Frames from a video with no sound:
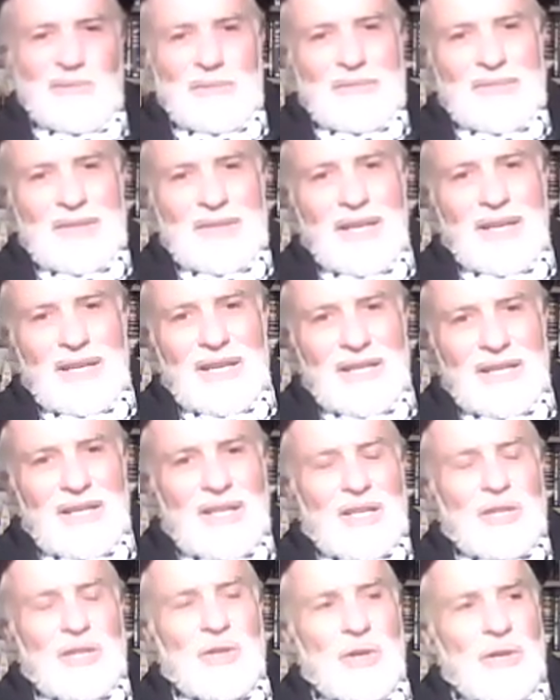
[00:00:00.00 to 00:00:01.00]
Yeah.
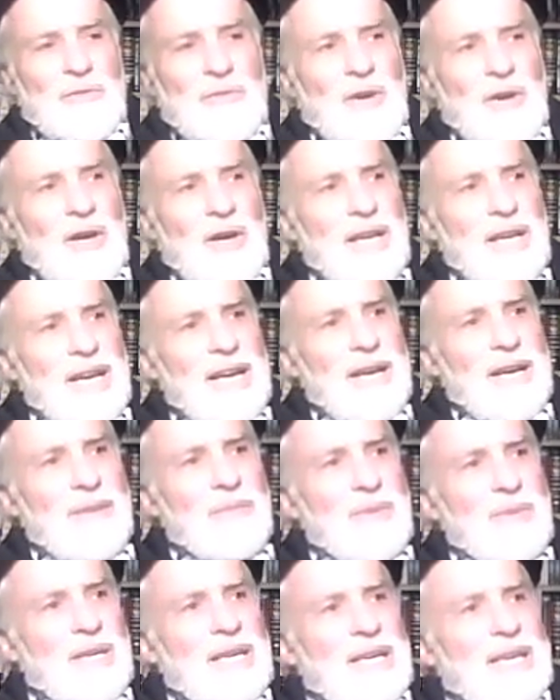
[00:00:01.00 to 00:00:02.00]
So if I
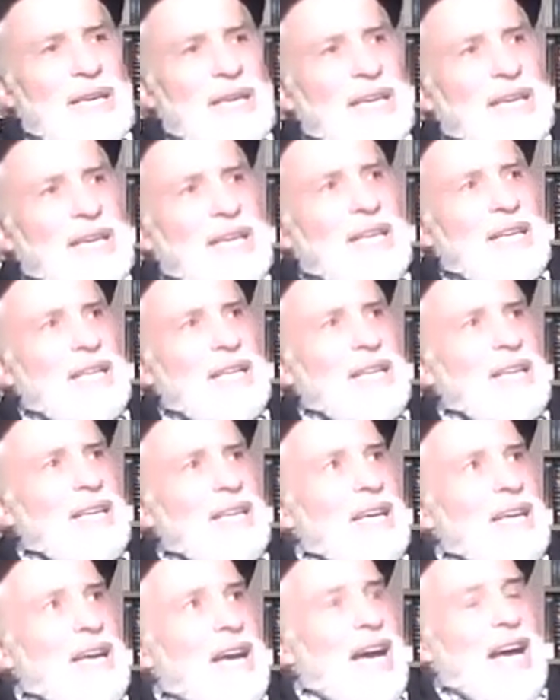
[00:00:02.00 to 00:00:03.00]
am in
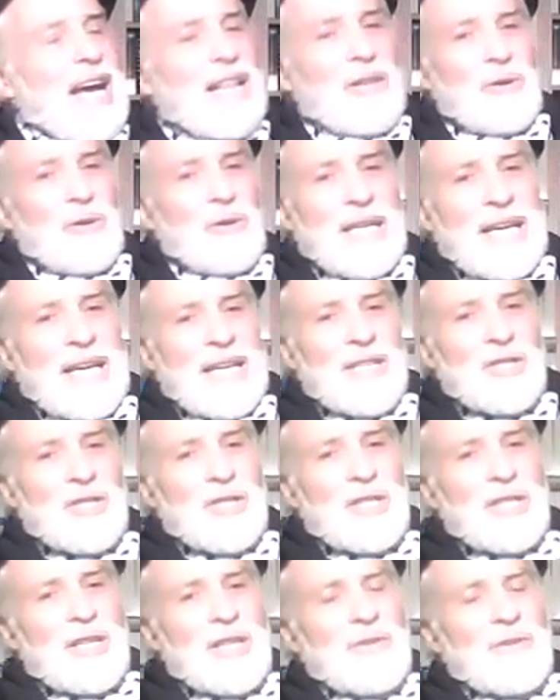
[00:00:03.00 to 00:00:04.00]

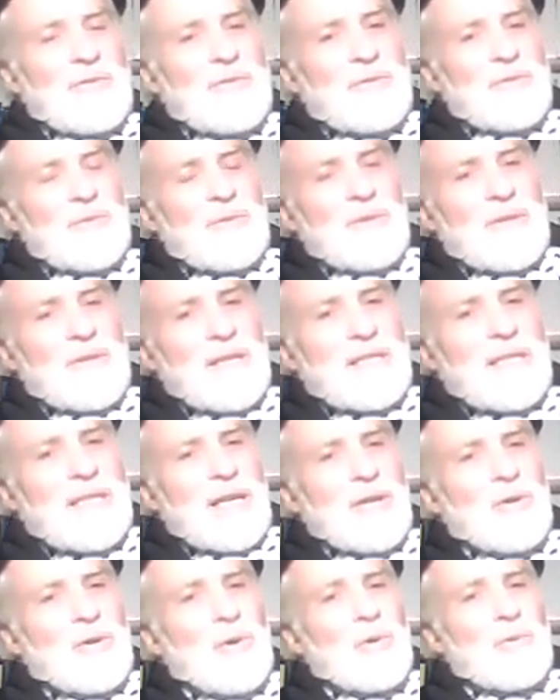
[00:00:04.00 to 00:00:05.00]
allocation of, let's say,
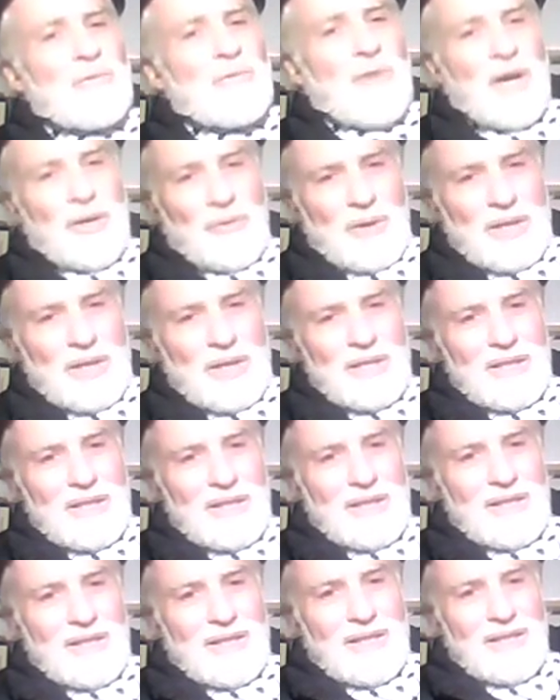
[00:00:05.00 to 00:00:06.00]
cold virus.
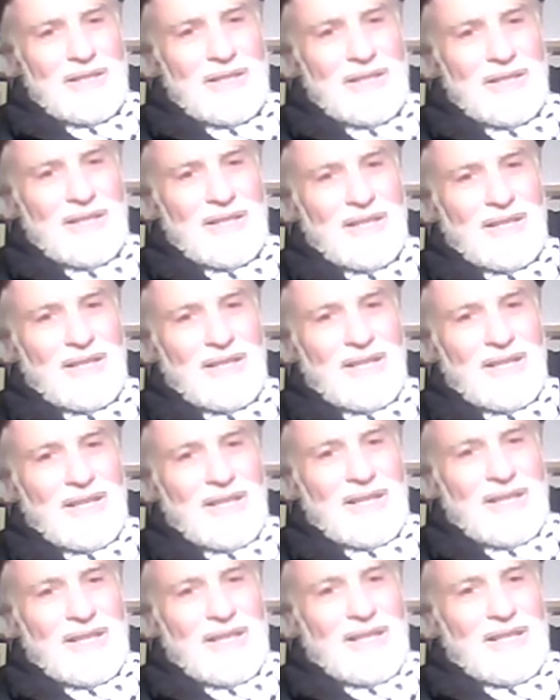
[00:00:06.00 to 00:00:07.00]

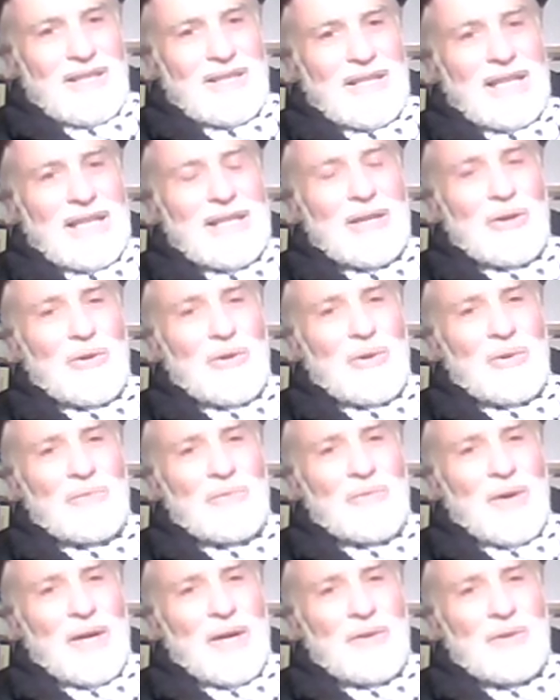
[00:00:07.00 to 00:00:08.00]
Then the cold
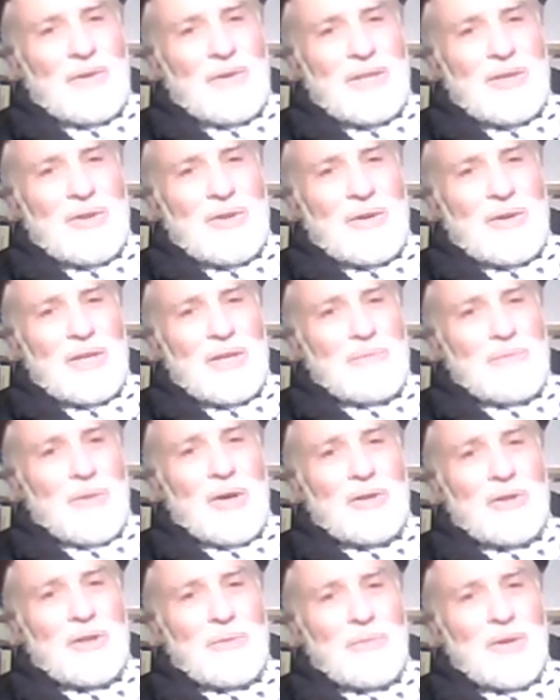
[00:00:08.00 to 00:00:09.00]
virus, it
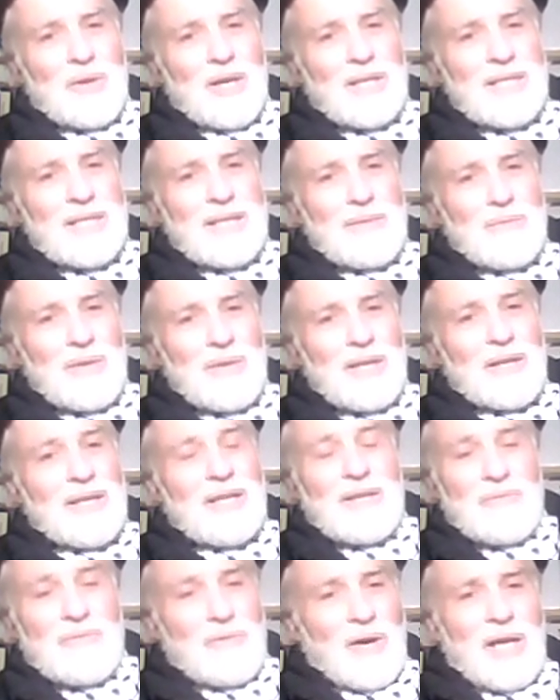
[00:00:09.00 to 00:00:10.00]
multiplies in me,
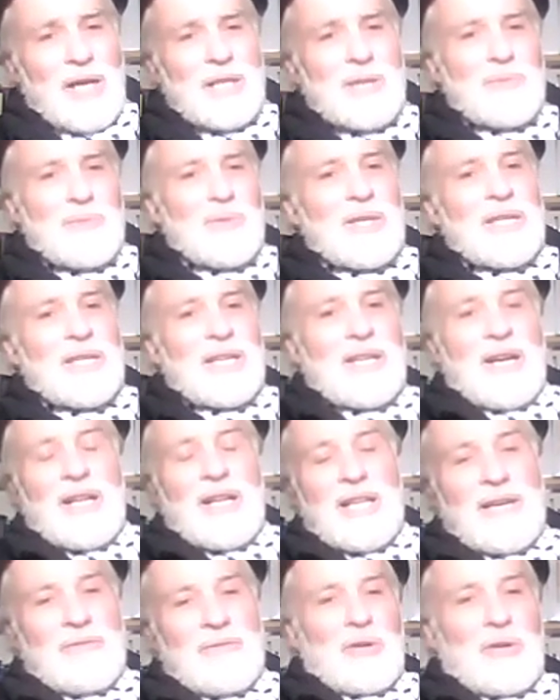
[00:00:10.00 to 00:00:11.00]
it fights me, and I'll
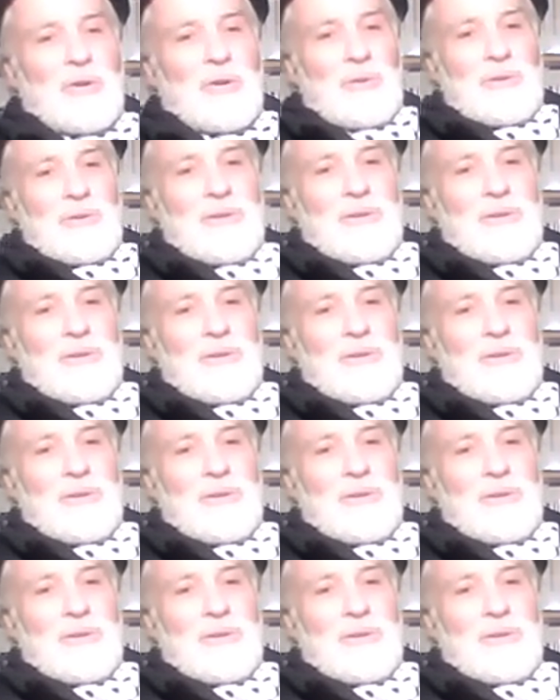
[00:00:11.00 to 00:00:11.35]
have a cold.